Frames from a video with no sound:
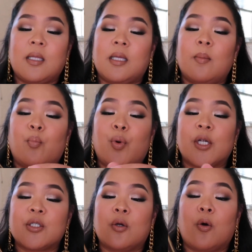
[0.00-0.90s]
the
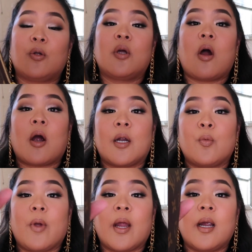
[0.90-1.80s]
brushed gold
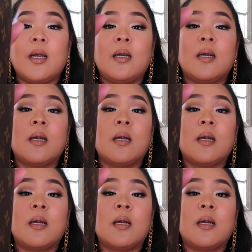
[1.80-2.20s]
hardware,